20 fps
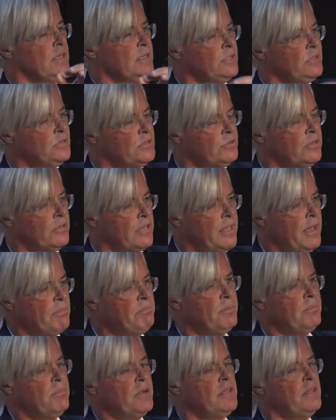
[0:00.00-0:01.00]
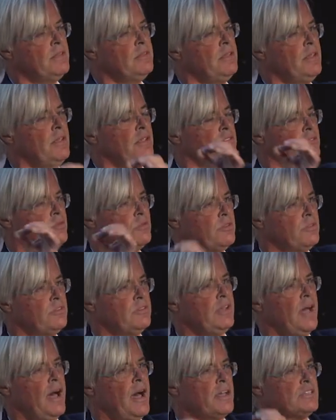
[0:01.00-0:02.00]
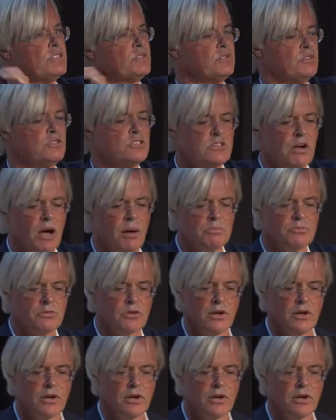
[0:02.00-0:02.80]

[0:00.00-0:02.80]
to the capabilities, to the tasks, to the jobs,